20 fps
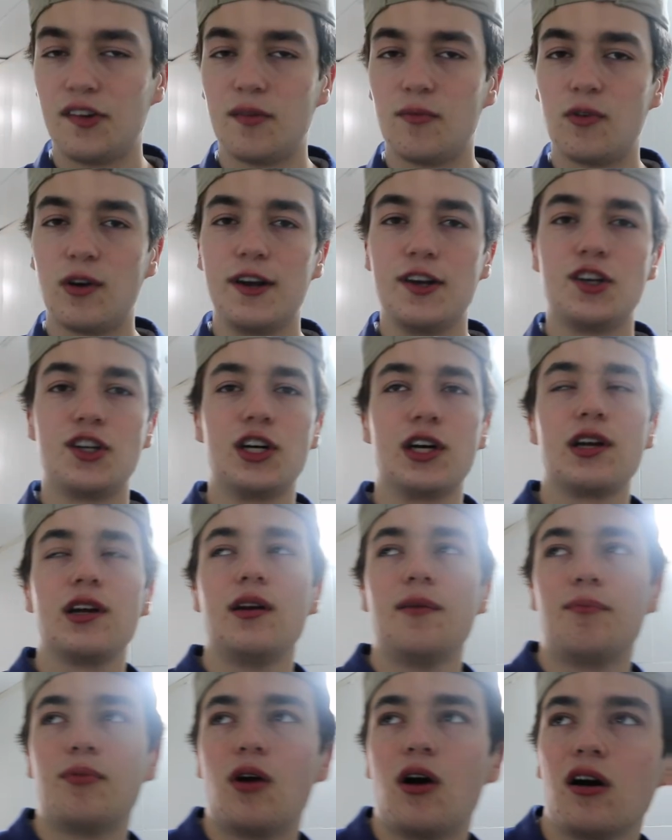some rice, chicken,
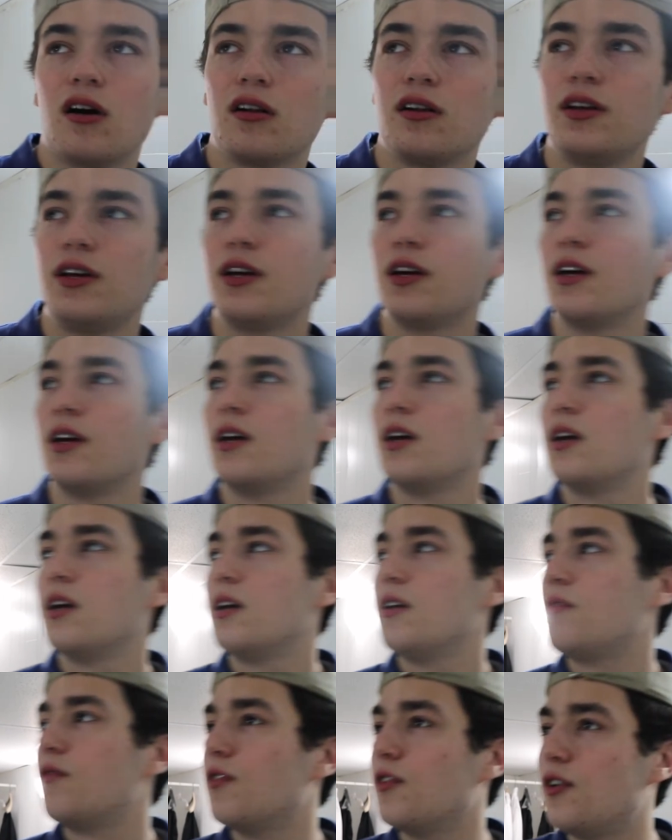and broccoli
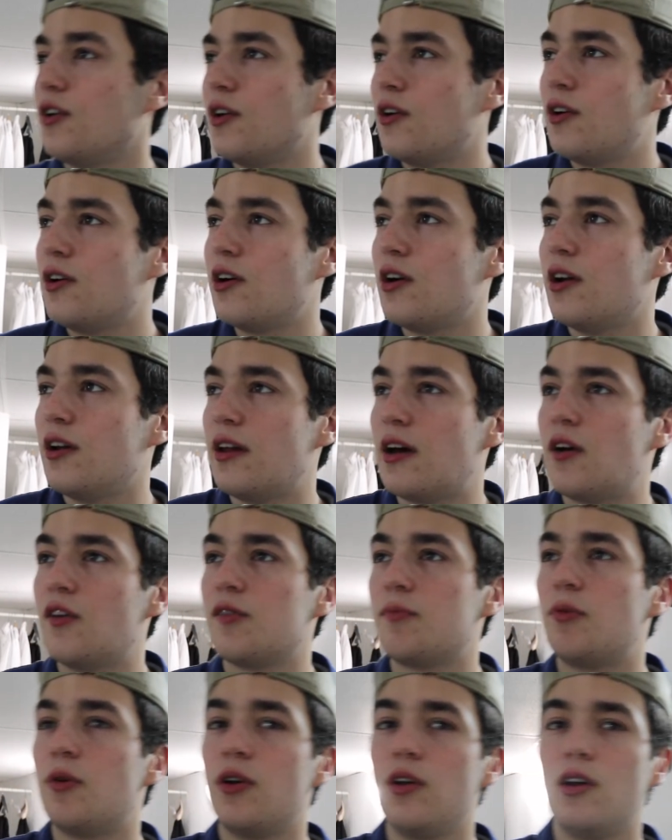for dinner, and that
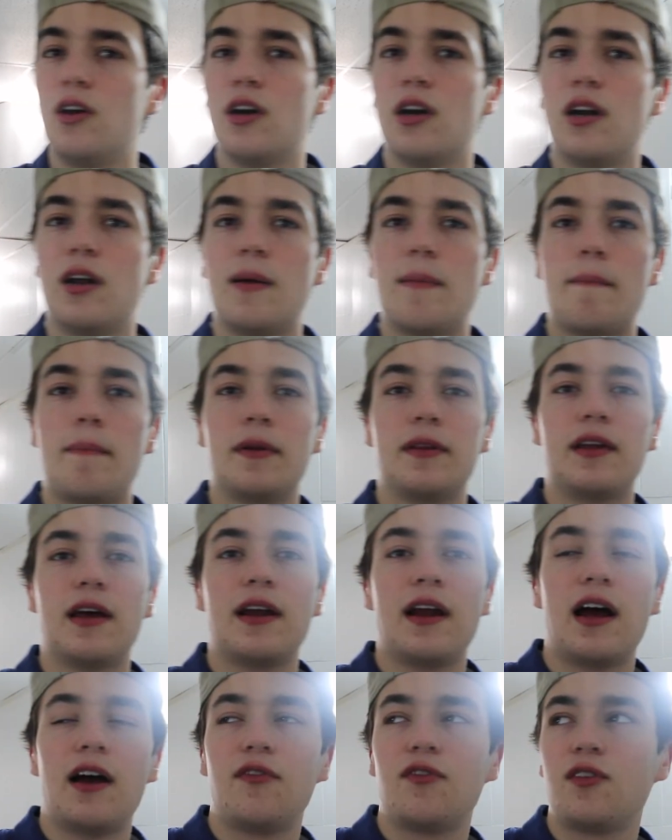was pretty good. But
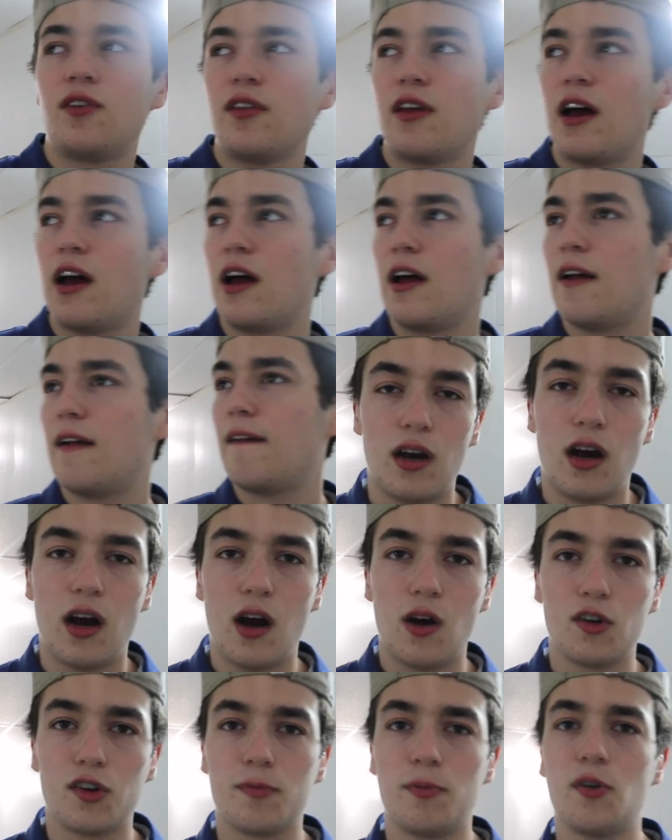then after that,
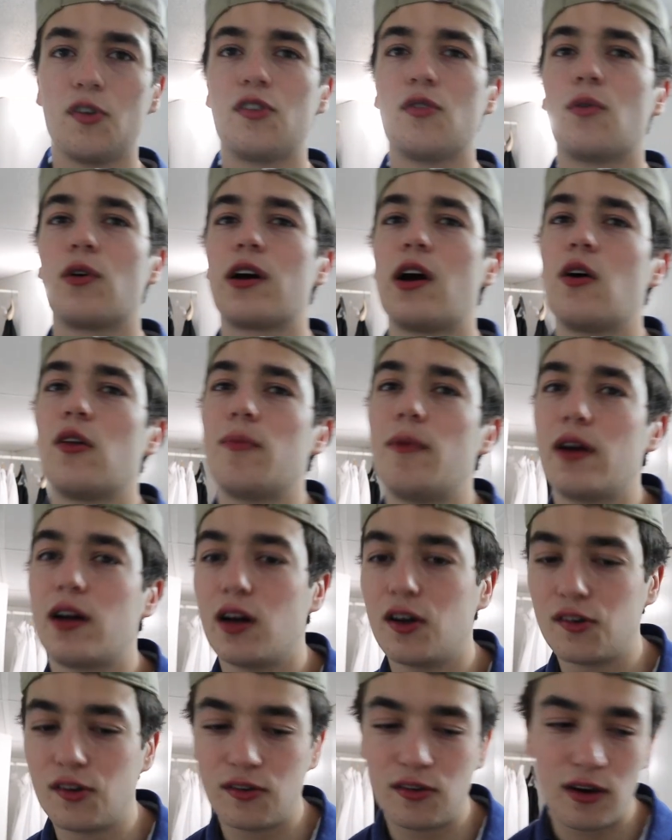I was supposed to work out with my
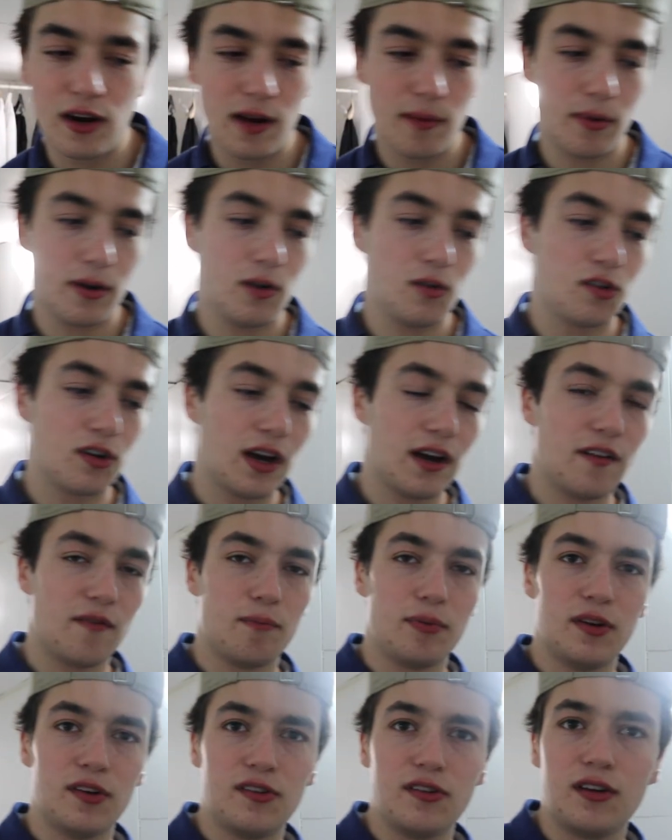cousin today, but he was kind of
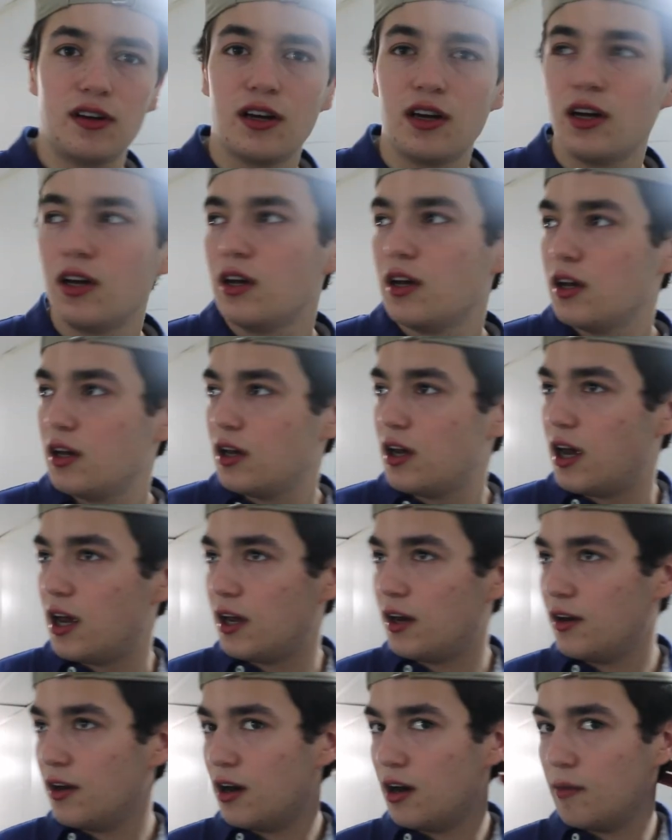busy.
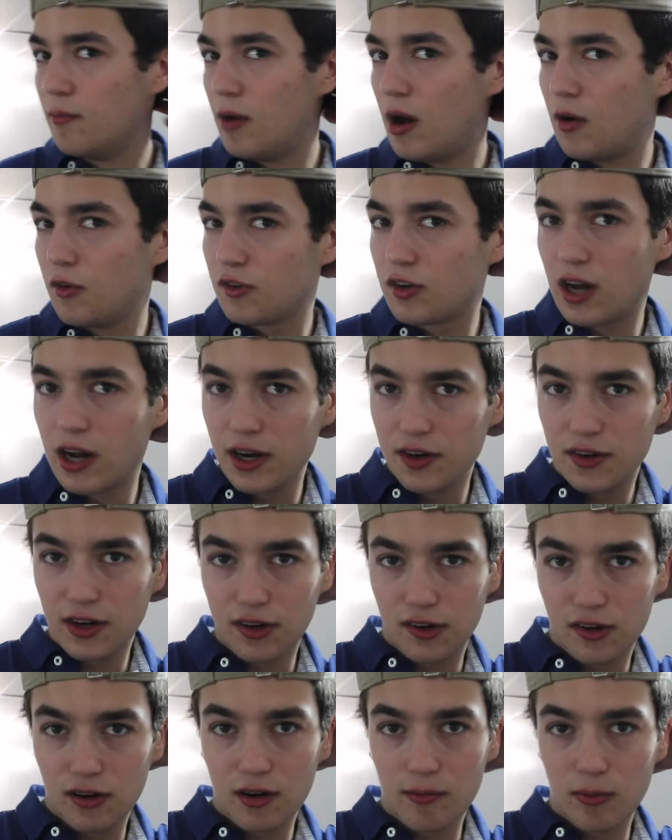And I was kind of
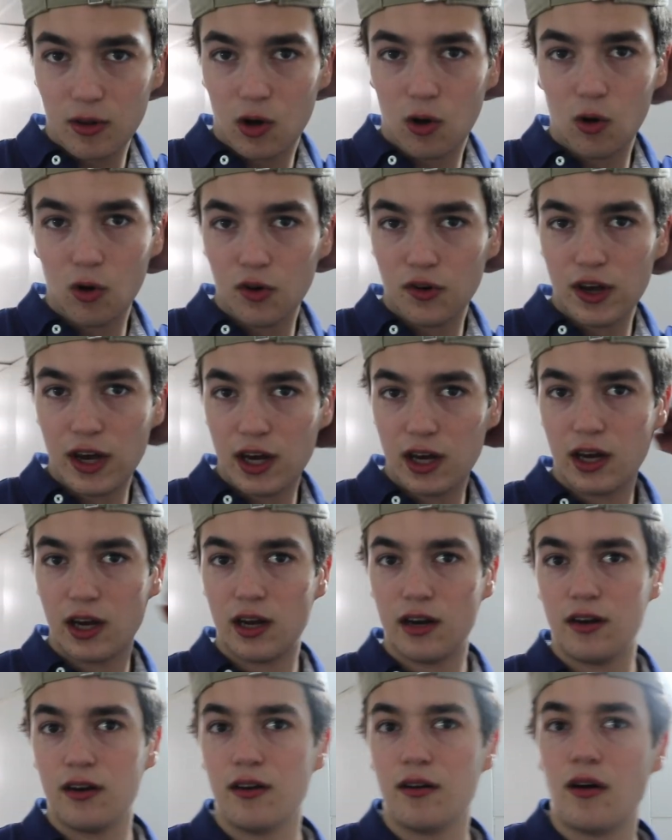texting him the whole day,
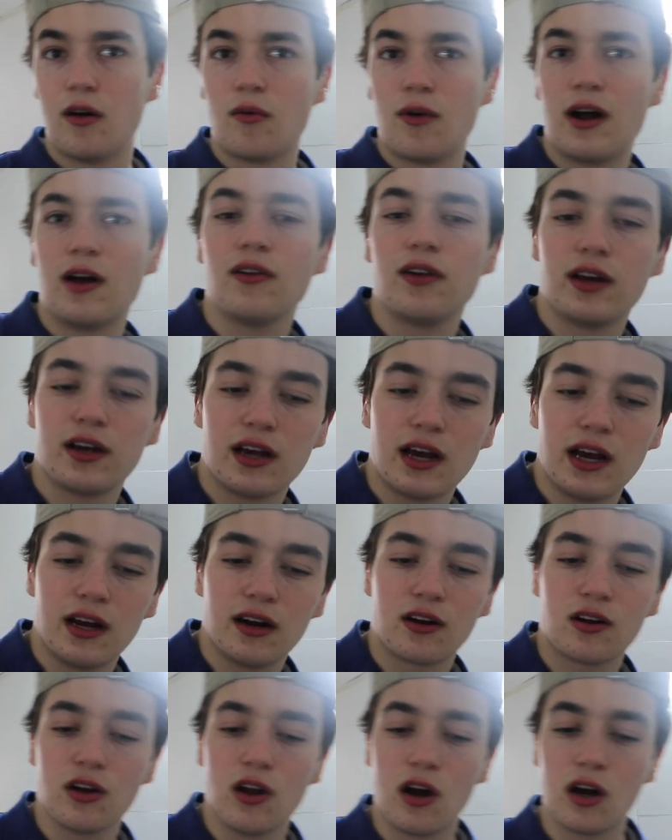and around like
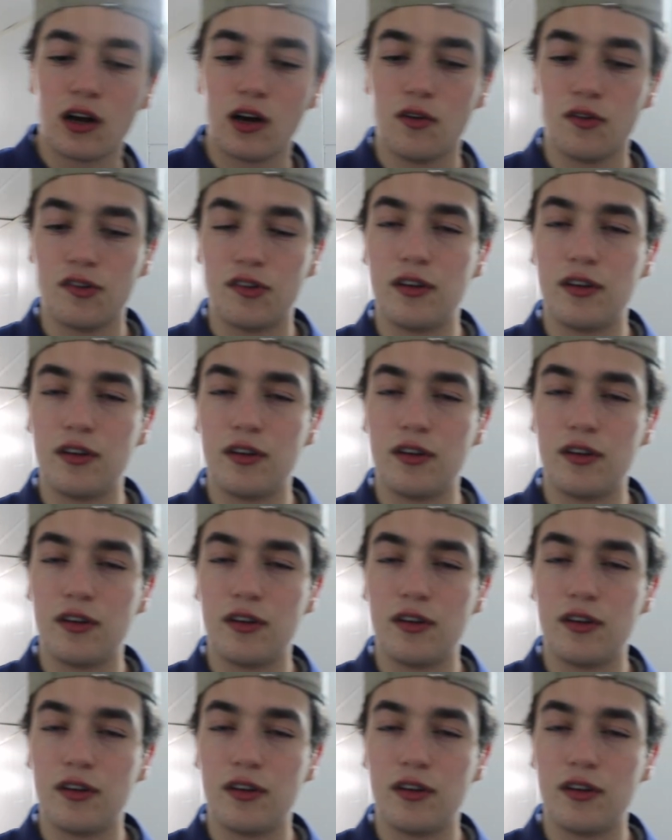8 o'clock, I was